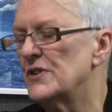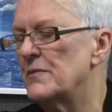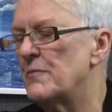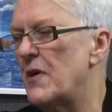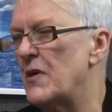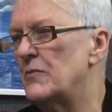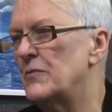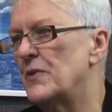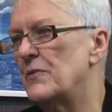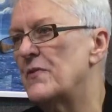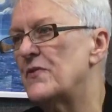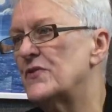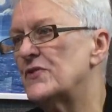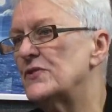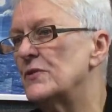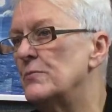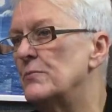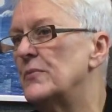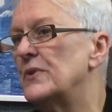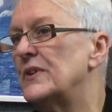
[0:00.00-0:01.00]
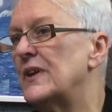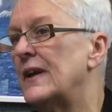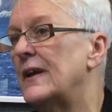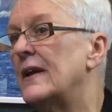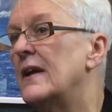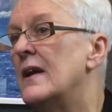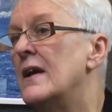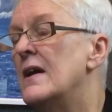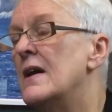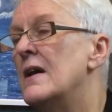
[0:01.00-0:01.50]
the moment with
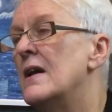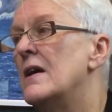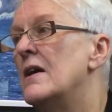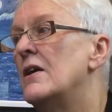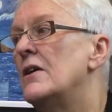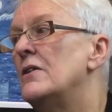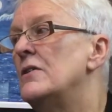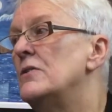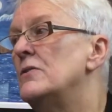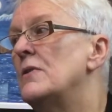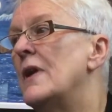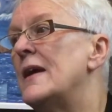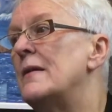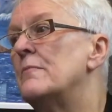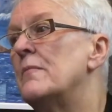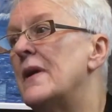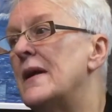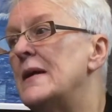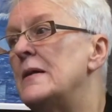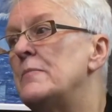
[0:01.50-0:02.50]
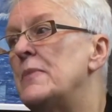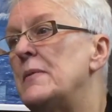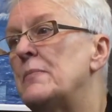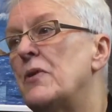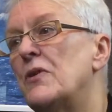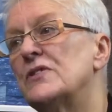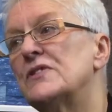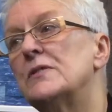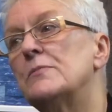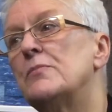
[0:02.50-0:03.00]
somebody who it may be
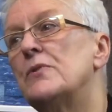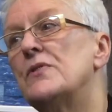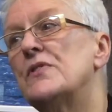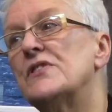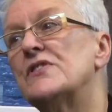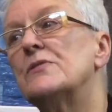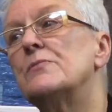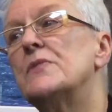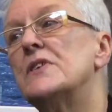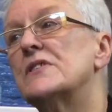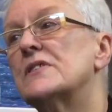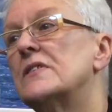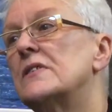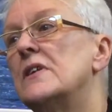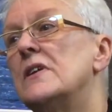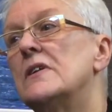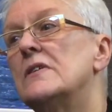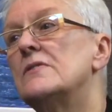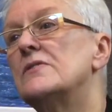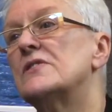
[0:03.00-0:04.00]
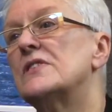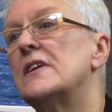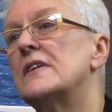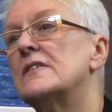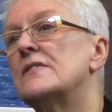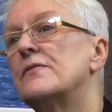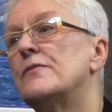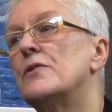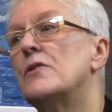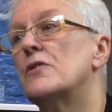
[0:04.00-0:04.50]
possible that somebody's going to use
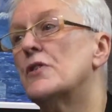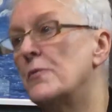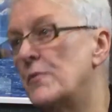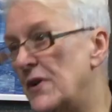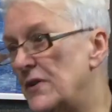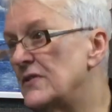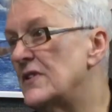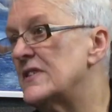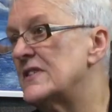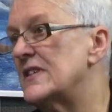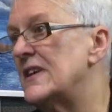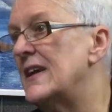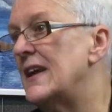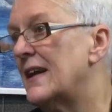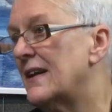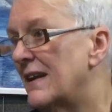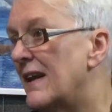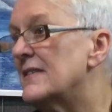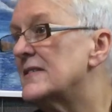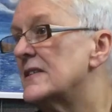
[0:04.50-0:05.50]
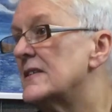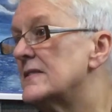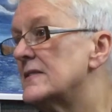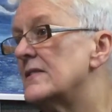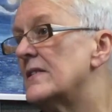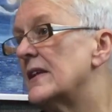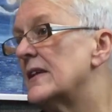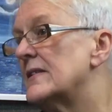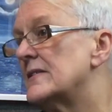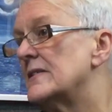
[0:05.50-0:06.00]
it for community classes
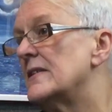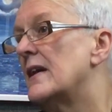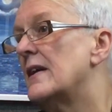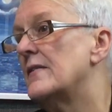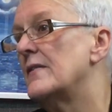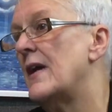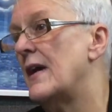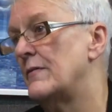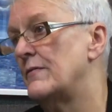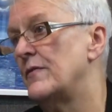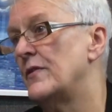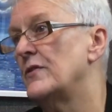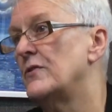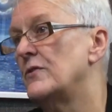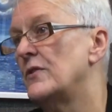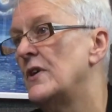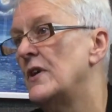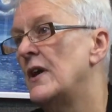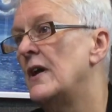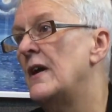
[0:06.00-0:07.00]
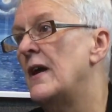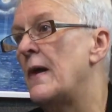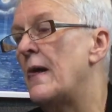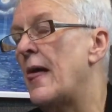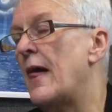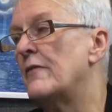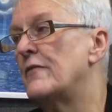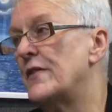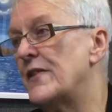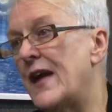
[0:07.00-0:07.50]
and things like that for
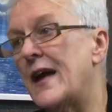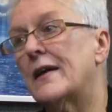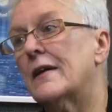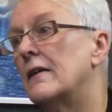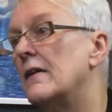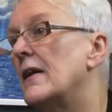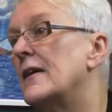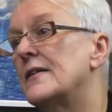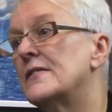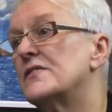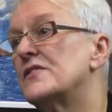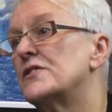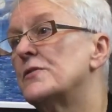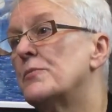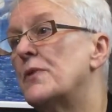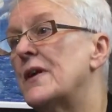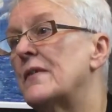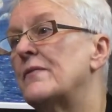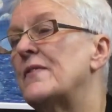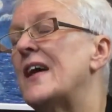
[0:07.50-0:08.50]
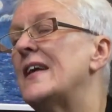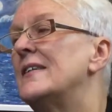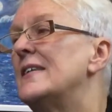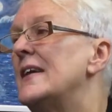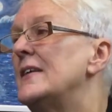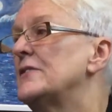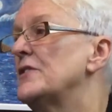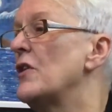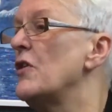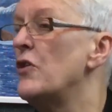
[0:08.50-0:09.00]
their clients to bring. They
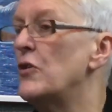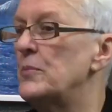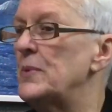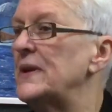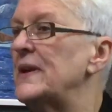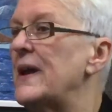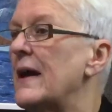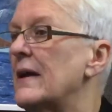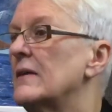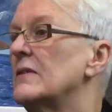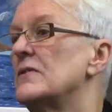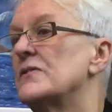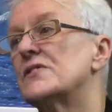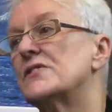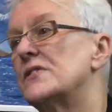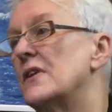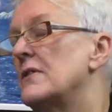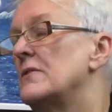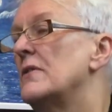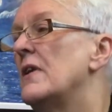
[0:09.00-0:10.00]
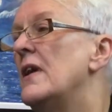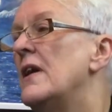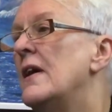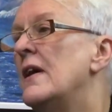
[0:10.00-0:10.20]
need a hub in Eccles, so